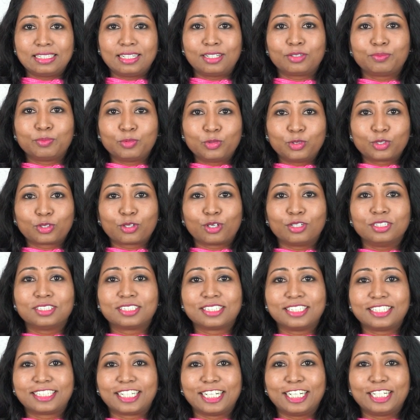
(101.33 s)
They are more
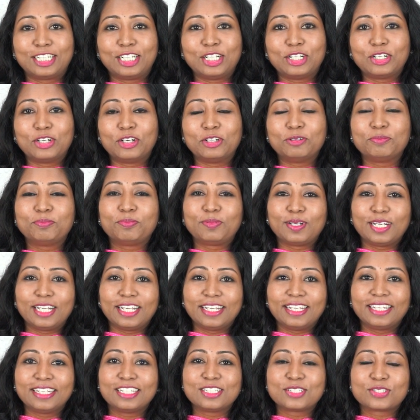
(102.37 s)
concentrating on
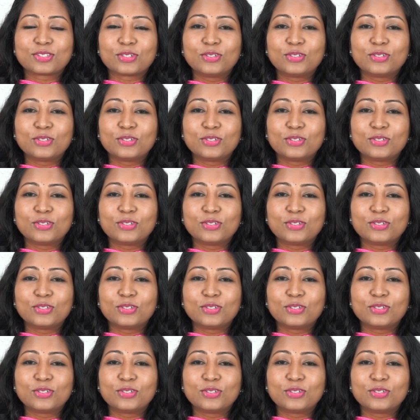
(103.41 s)
playing.